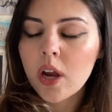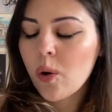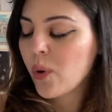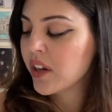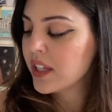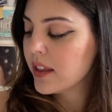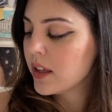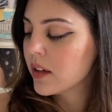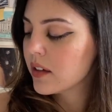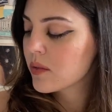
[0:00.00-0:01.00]
when
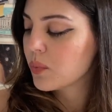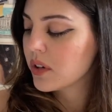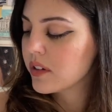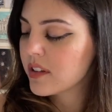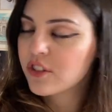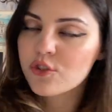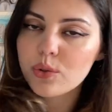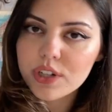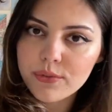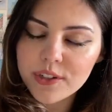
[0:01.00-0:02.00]
Odysseus was in
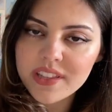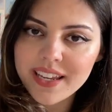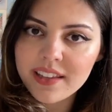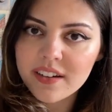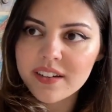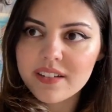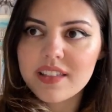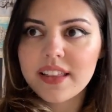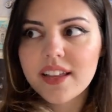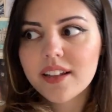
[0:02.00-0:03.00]
Troy for 10 years
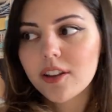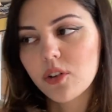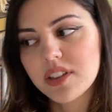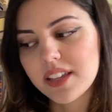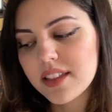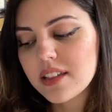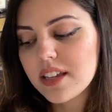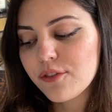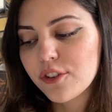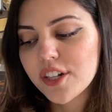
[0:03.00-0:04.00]
and then lost at
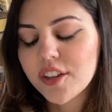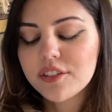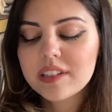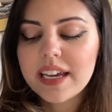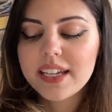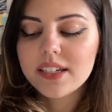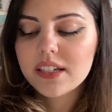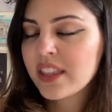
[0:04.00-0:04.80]
sea for another 10.